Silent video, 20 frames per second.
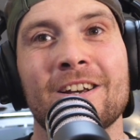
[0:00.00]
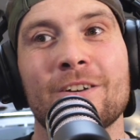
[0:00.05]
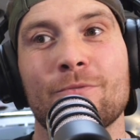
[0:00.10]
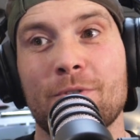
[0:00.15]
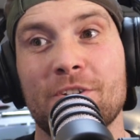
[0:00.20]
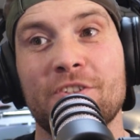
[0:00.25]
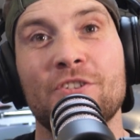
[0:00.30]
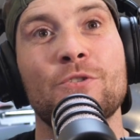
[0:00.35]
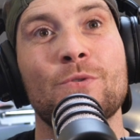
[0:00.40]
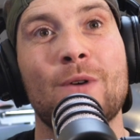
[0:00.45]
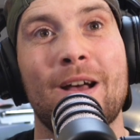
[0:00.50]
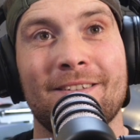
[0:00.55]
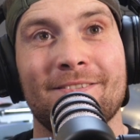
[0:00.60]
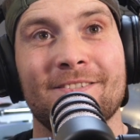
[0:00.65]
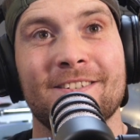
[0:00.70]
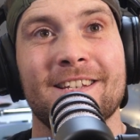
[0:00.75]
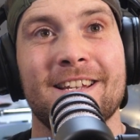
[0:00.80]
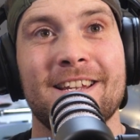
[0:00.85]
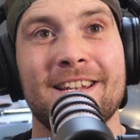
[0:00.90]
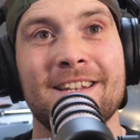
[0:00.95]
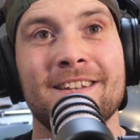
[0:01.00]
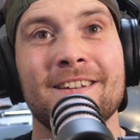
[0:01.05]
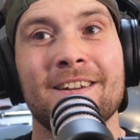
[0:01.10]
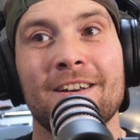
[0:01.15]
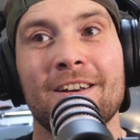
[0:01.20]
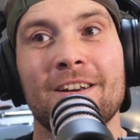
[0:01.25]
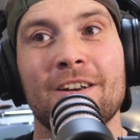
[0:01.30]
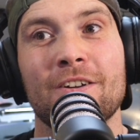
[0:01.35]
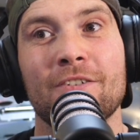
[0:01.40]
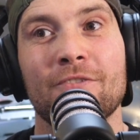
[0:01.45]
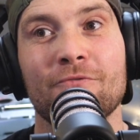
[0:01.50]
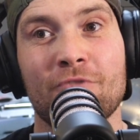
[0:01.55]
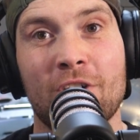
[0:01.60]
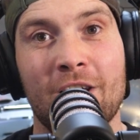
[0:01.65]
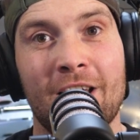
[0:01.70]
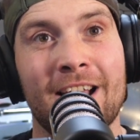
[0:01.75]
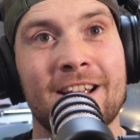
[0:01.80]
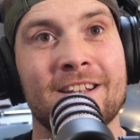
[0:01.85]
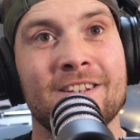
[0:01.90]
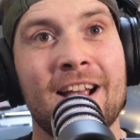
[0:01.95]
which UFC
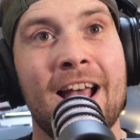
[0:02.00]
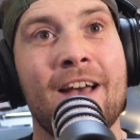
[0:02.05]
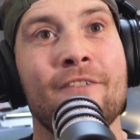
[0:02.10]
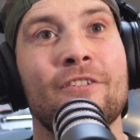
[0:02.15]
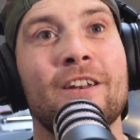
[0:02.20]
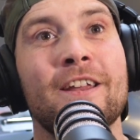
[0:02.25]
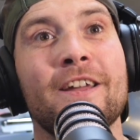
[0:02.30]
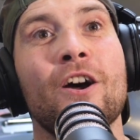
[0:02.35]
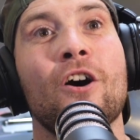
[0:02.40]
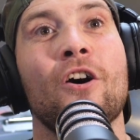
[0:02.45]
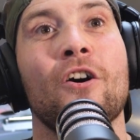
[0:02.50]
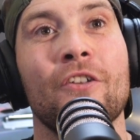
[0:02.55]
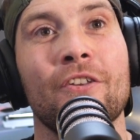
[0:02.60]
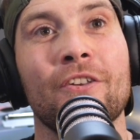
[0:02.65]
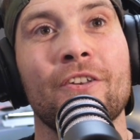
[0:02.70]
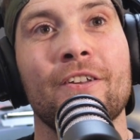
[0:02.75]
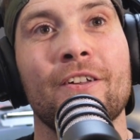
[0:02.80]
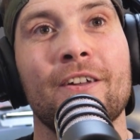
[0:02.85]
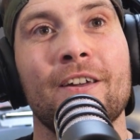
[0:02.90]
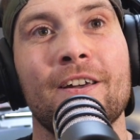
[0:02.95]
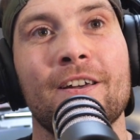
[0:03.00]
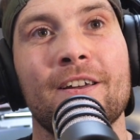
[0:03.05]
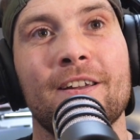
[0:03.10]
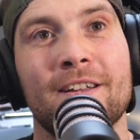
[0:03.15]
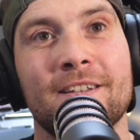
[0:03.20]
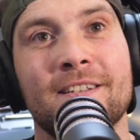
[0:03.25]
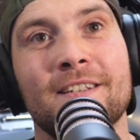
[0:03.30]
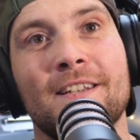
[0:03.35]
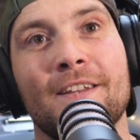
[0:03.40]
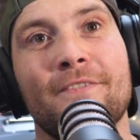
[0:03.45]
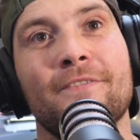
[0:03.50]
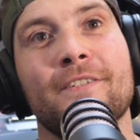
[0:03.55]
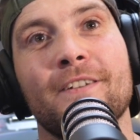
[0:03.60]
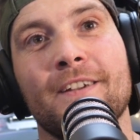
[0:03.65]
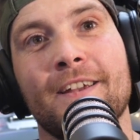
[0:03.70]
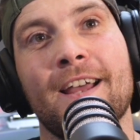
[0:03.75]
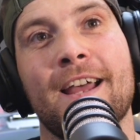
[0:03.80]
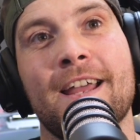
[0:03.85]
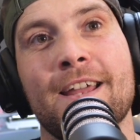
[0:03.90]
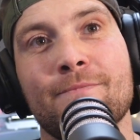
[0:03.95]
relies heavily on, it's a
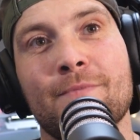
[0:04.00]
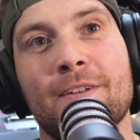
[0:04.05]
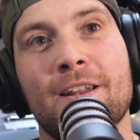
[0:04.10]
different game.